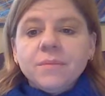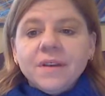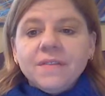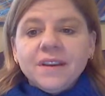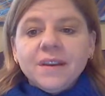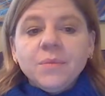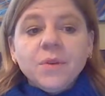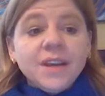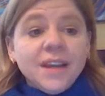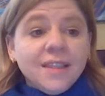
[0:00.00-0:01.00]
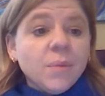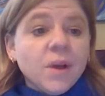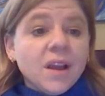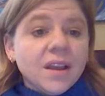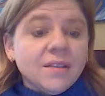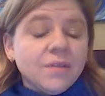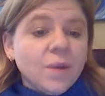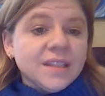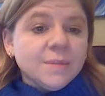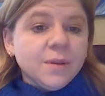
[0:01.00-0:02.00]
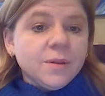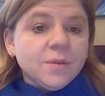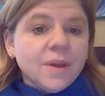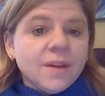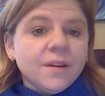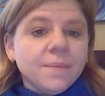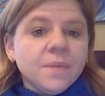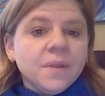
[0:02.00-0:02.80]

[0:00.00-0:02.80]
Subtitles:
muffin and put it in the pocket of Gwen's blue sweater.